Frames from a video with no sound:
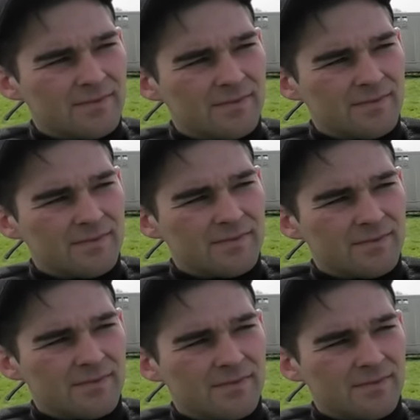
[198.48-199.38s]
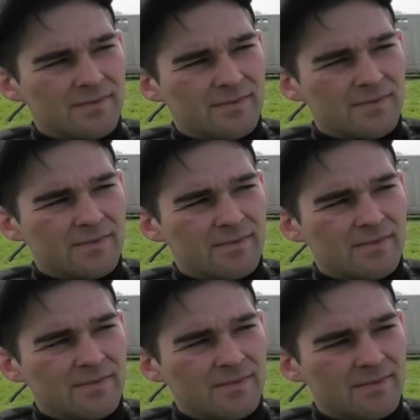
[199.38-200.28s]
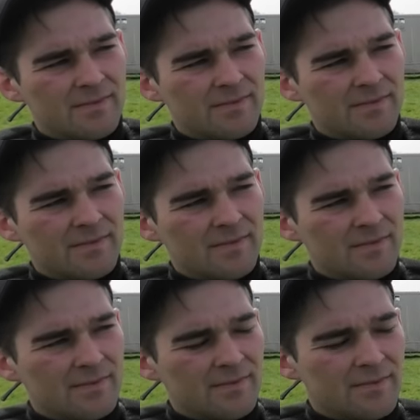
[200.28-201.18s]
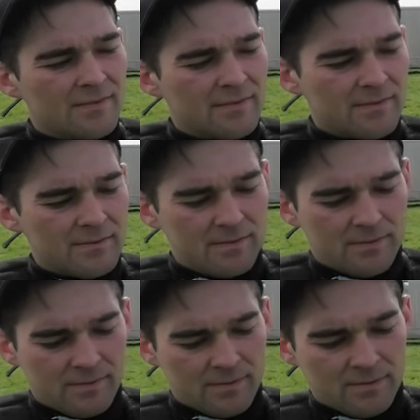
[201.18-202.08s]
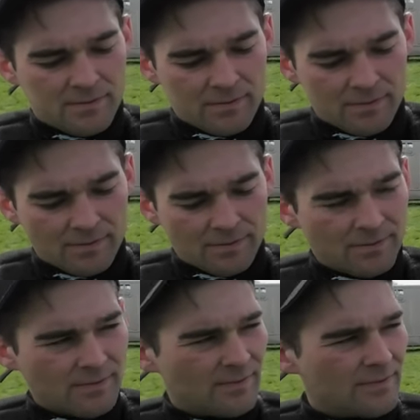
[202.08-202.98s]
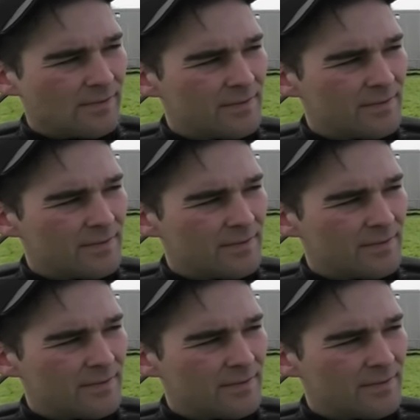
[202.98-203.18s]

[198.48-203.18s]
(silent)